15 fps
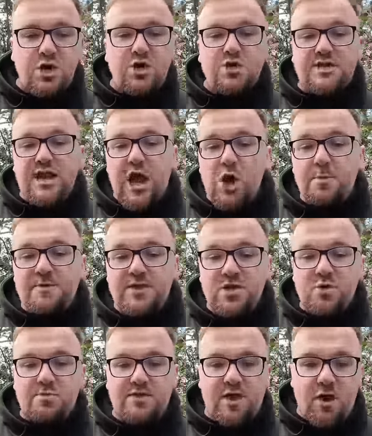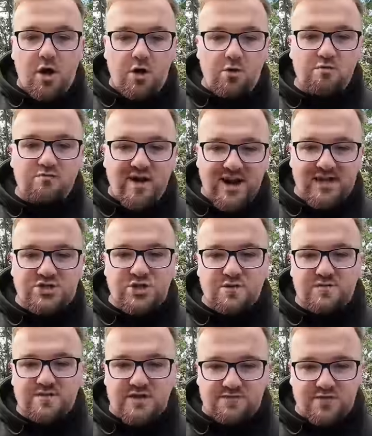who can help you with a whole range
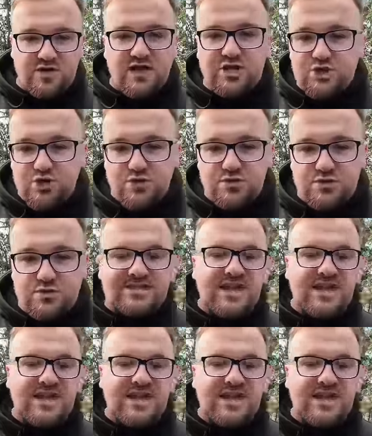of different issues.